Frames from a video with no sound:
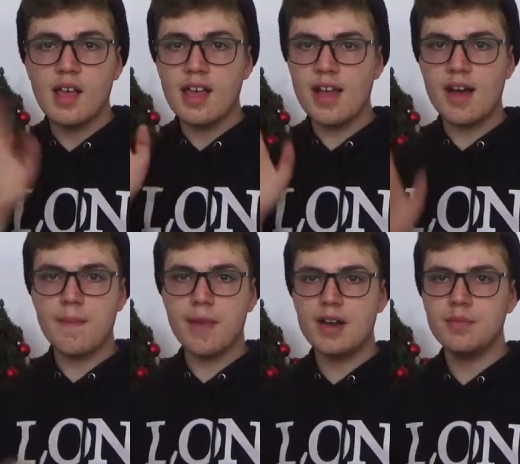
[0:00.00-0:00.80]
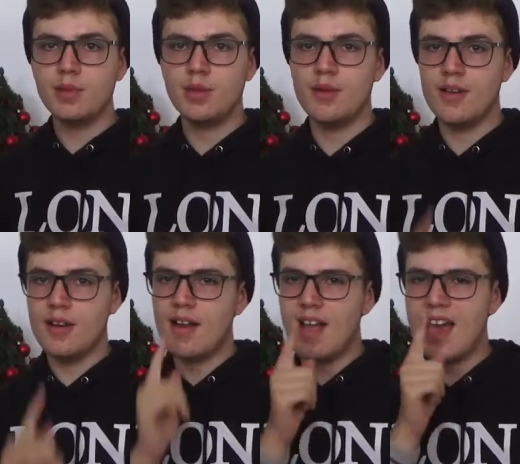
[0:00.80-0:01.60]
Hey, I'm Mind
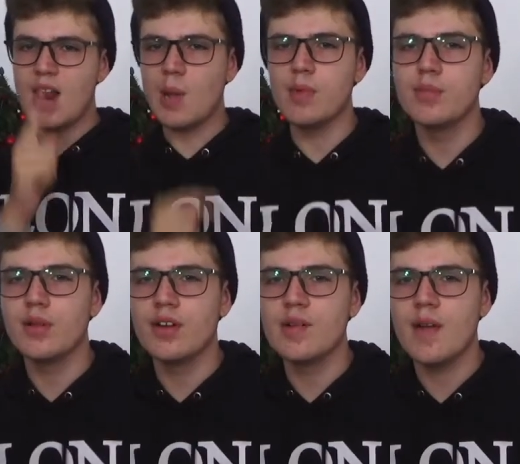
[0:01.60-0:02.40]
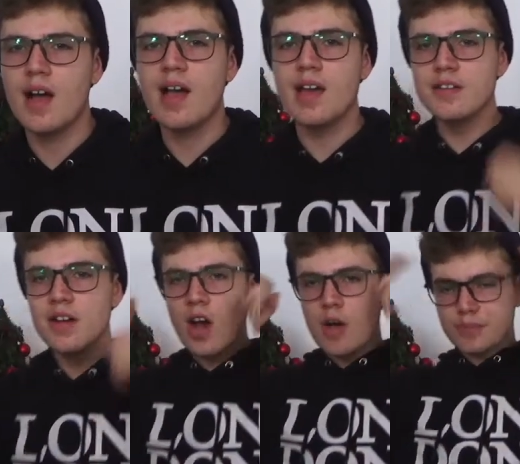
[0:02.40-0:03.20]
Blower, and I'm a blurry mind.
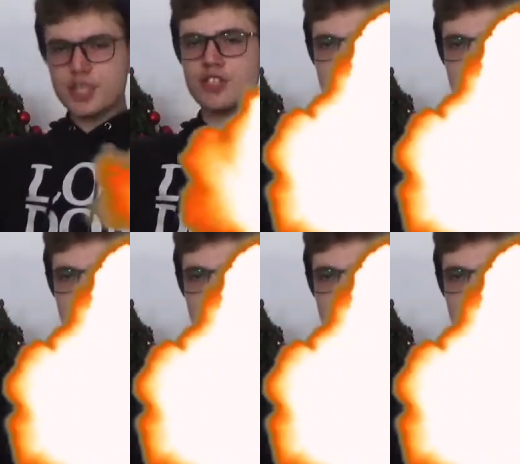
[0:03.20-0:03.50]
I'm